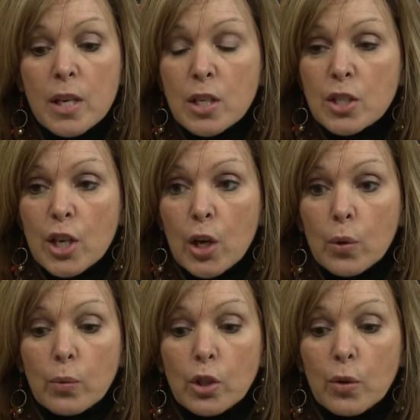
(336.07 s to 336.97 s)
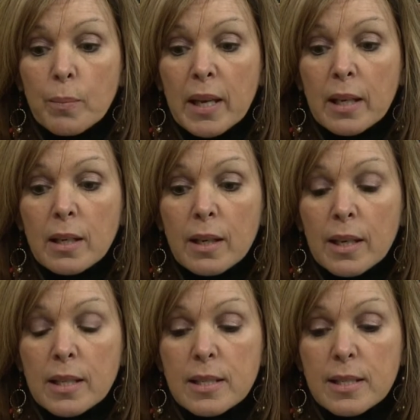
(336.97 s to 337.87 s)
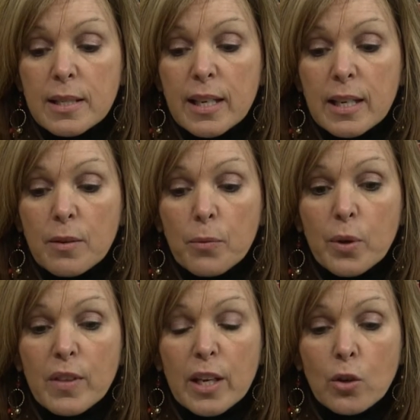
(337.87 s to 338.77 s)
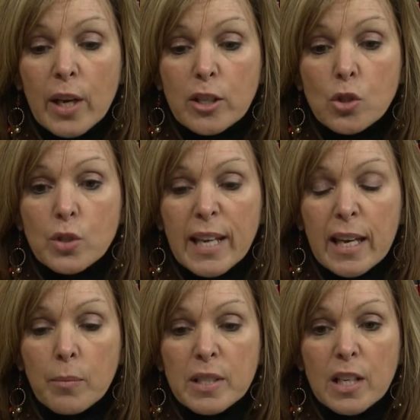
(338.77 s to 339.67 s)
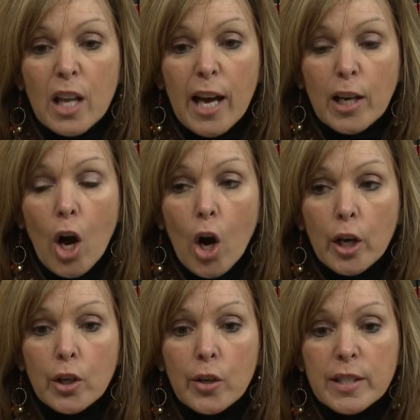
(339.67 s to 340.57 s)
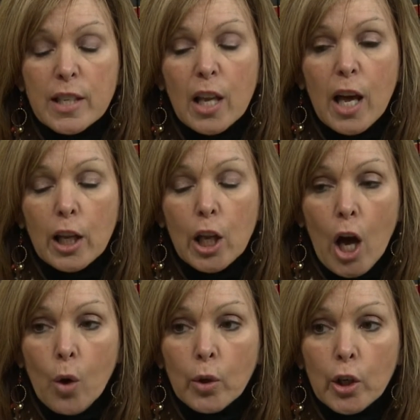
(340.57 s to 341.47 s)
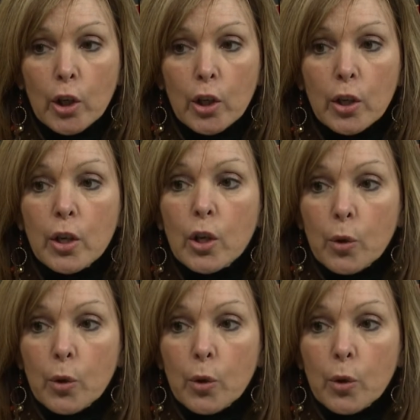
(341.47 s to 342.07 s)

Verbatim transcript: So you know what I mean. It's it with the international scam. It's a lot harder. It's a lot longer, mm-hmm.